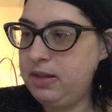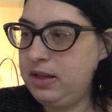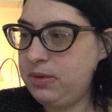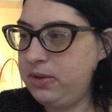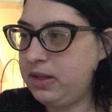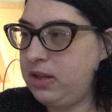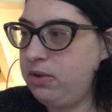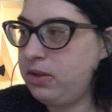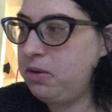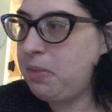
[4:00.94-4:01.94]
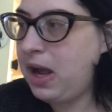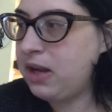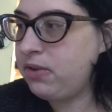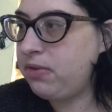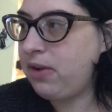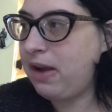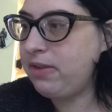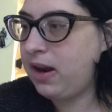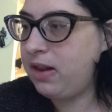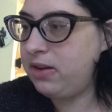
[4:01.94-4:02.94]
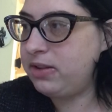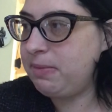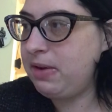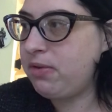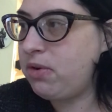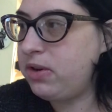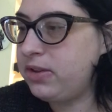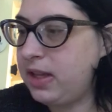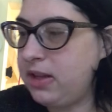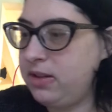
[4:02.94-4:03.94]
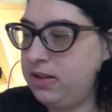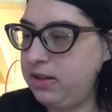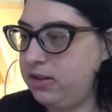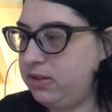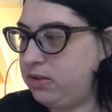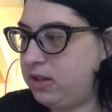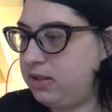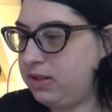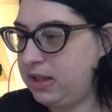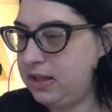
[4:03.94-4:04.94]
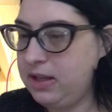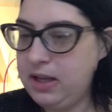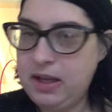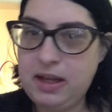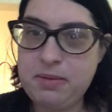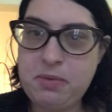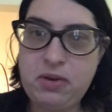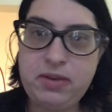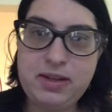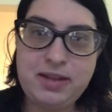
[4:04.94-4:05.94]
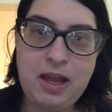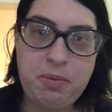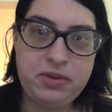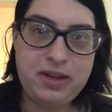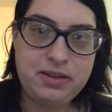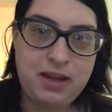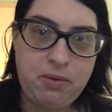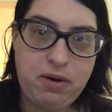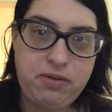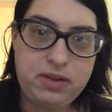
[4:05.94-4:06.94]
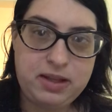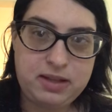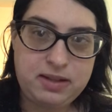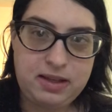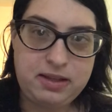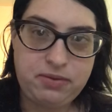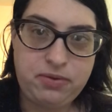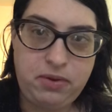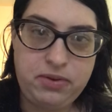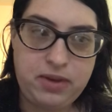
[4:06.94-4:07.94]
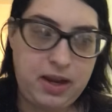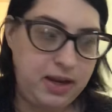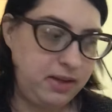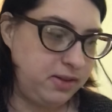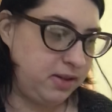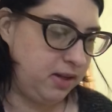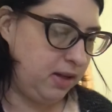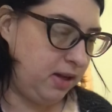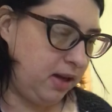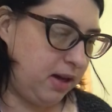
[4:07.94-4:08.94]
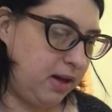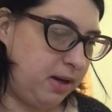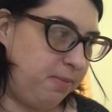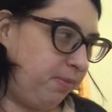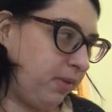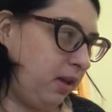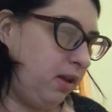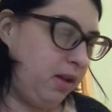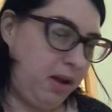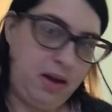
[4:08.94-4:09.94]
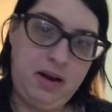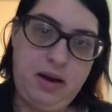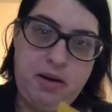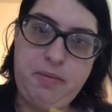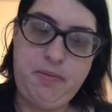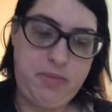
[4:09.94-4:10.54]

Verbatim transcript: this was a cute little box for $5. I mean, of course, like you, you, can see, it's mostly sample sizes. However, this is a full-sized um, uh,